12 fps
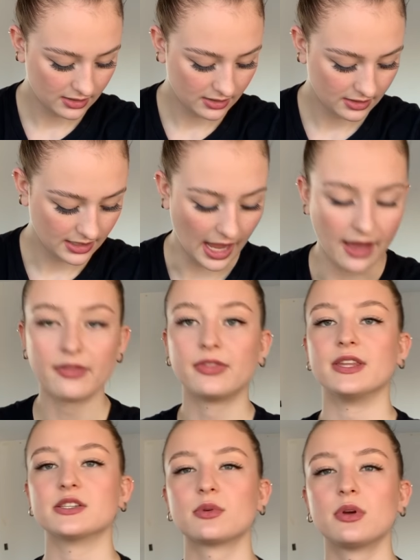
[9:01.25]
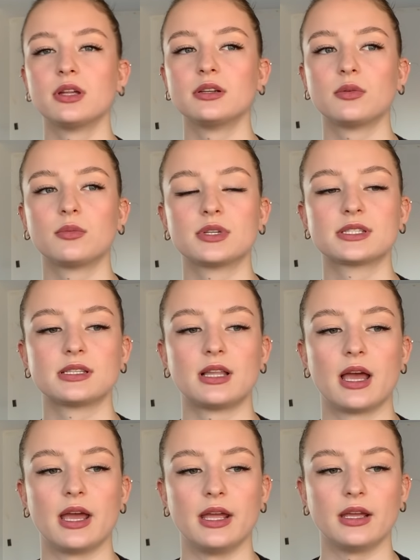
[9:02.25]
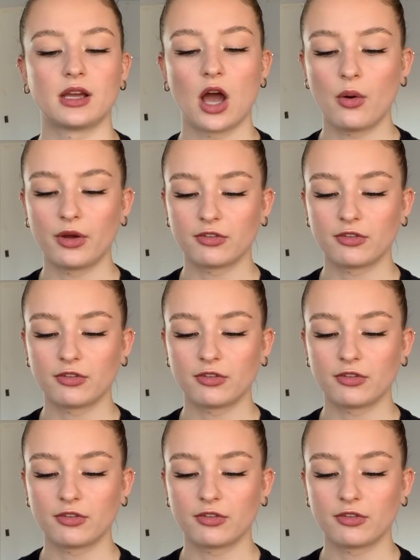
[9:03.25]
Yeah, this one was like, oh, I